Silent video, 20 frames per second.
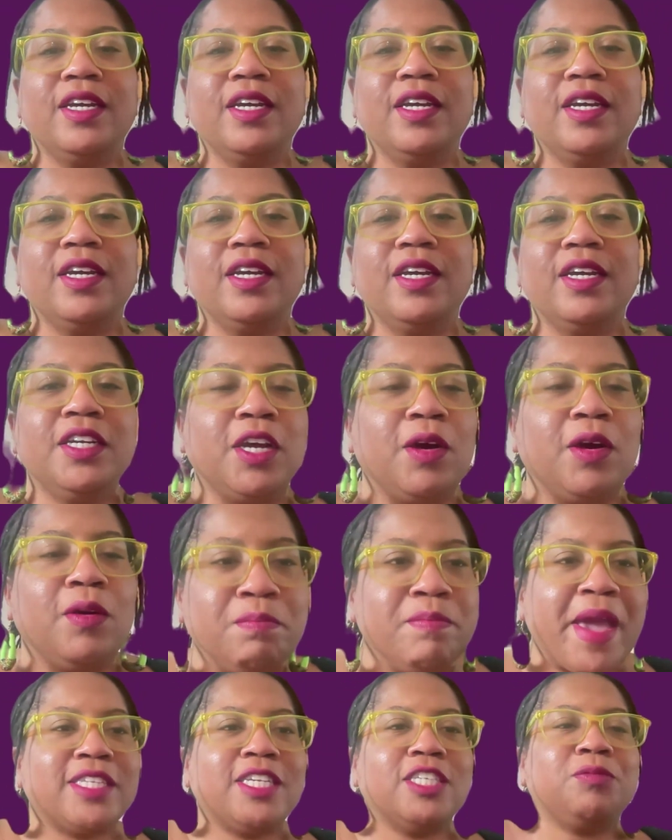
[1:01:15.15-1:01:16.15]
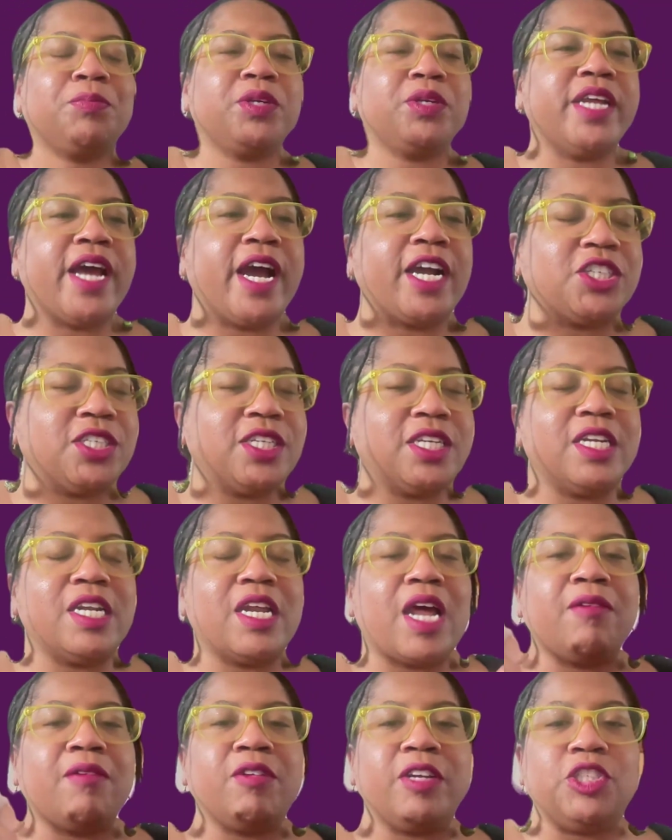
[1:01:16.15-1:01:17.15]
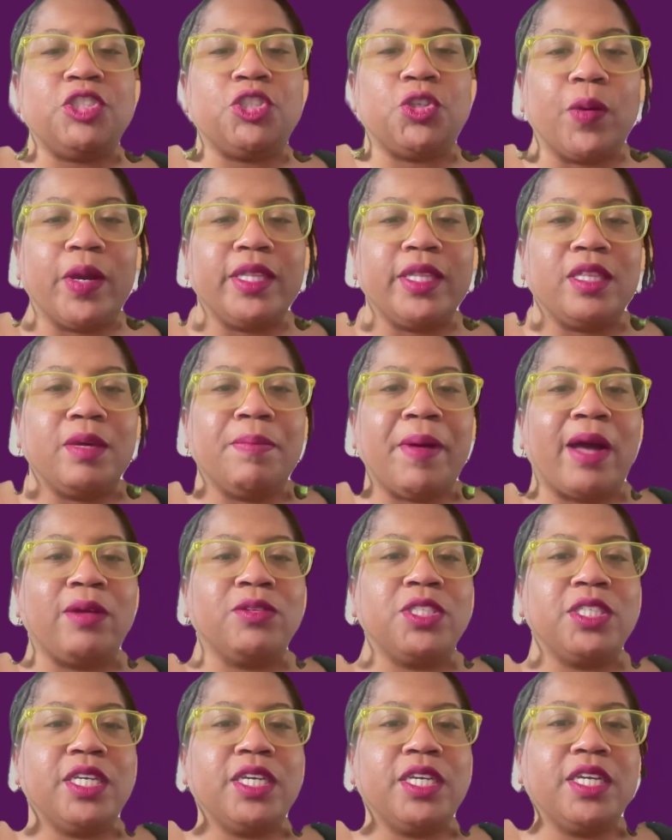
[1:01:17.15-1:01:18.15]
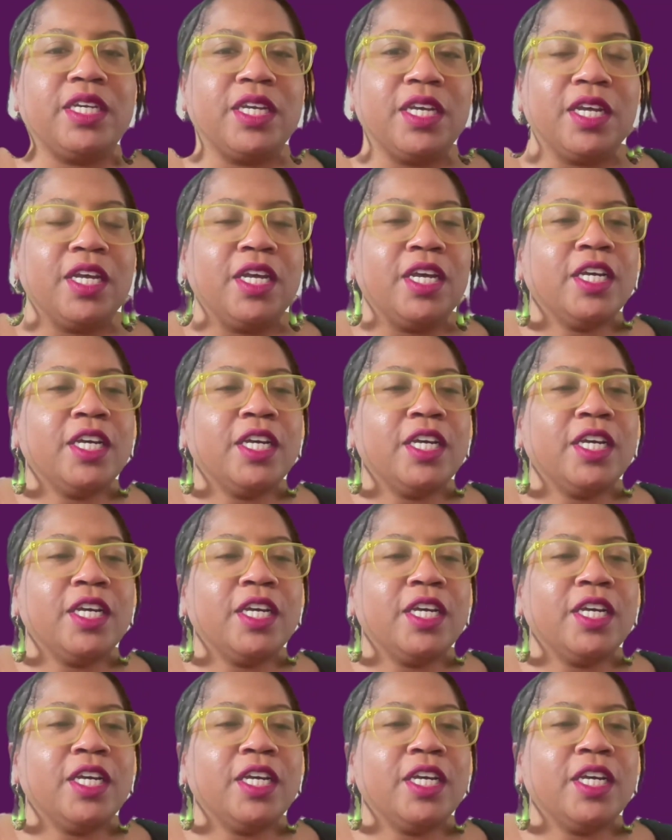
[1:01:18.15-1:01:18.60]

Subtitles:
makes its production, and I've enjoyed the bounty,